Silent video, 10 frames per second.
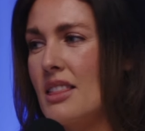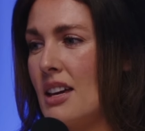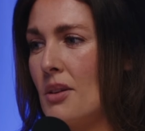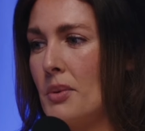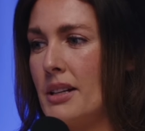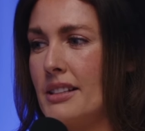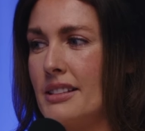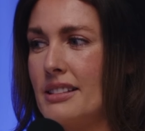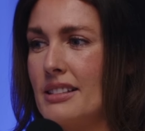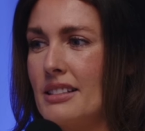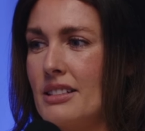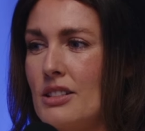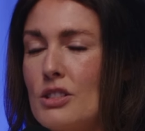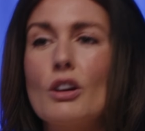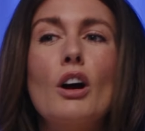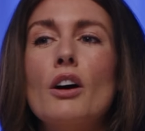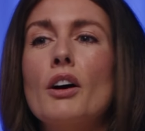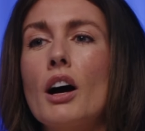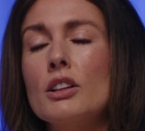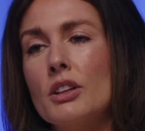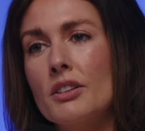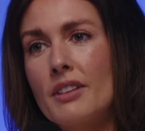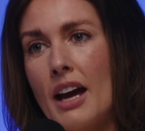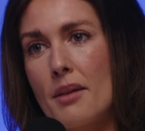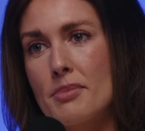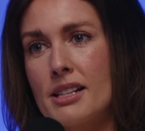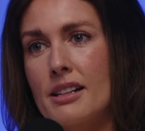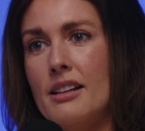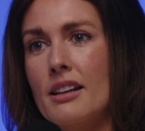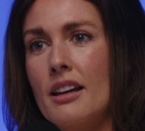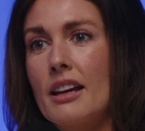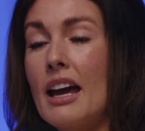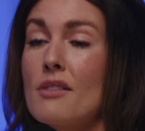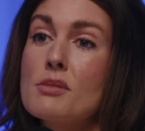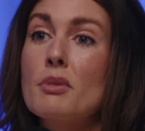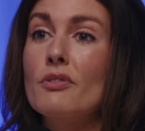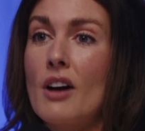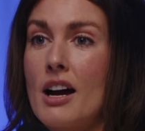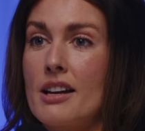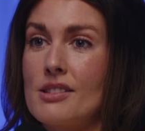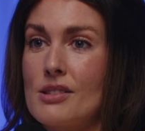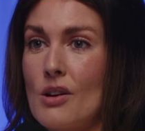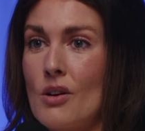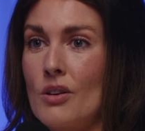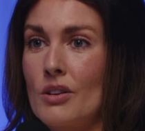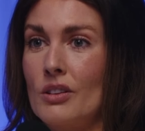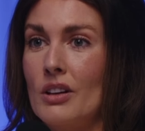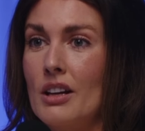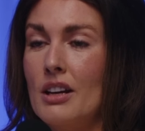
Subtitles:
There was just a lot of gaps, and I gave some advice on,